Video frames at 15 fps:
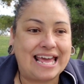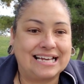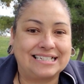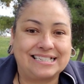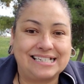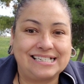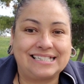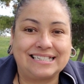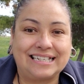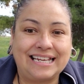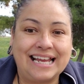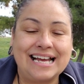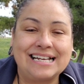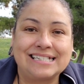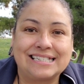And she said
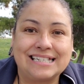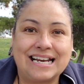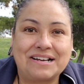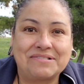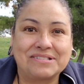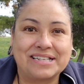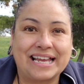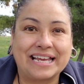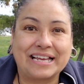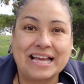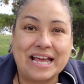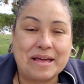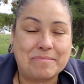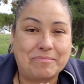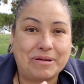yes, and I was like,
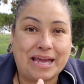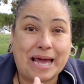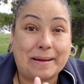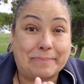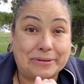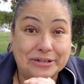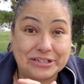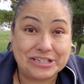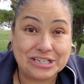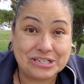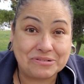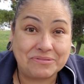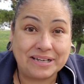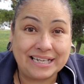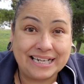may I
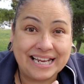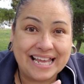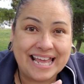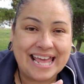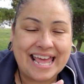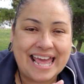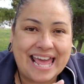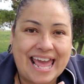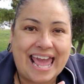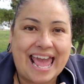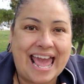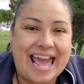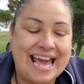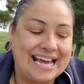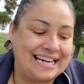purchase one?
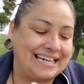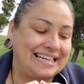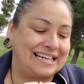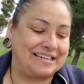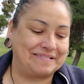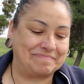And